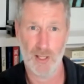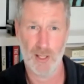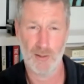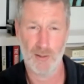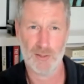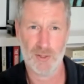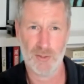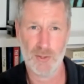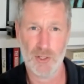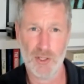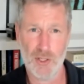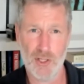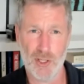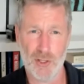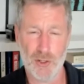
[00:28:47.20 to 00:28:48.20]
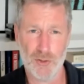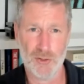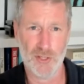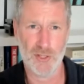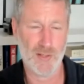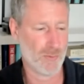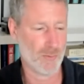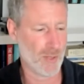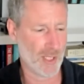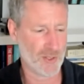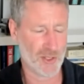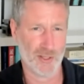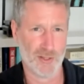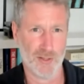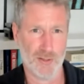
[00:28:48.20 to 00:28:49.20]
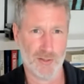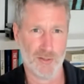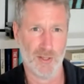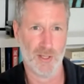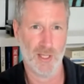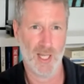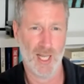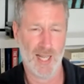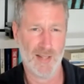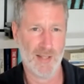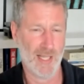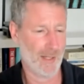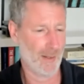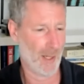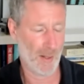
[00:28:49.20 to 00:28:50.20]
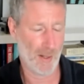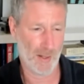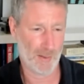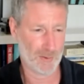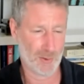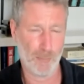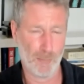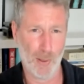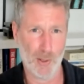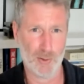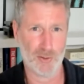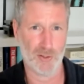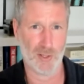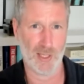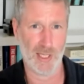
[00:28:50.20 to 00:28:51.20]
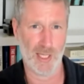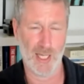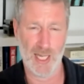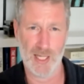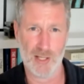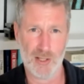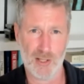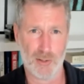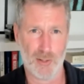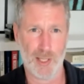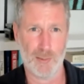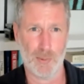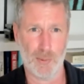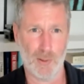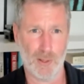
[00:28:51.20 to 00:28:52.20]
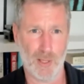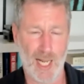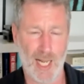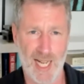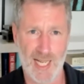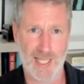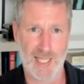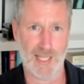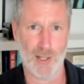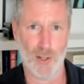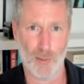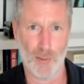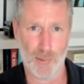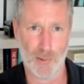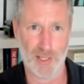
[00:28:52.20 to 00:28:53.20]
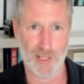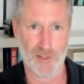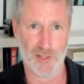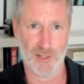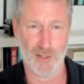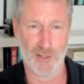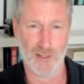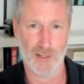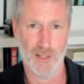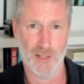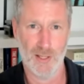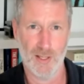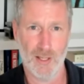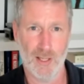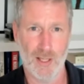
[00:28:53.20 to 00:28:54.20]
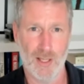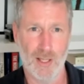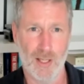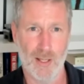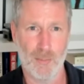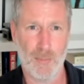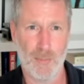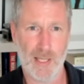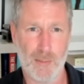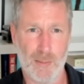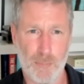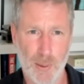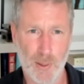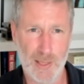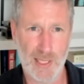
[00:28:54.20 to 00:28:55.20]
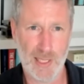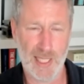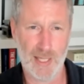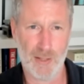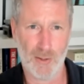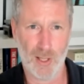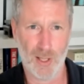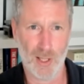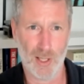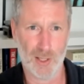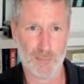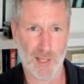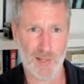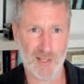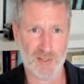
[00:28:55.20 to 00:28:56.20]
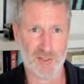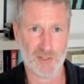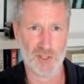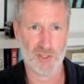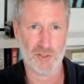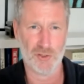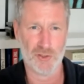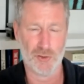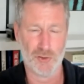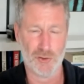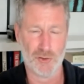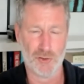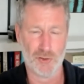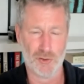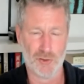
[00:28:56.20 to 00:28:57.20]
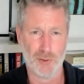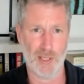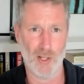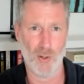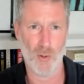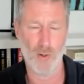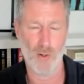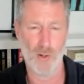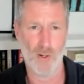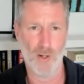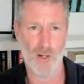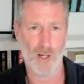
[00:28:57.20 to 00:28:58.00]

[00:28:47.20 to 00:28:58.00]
Right? So you see the Russians and their supposedly incredible hacking operation being completely outclassed by this distributed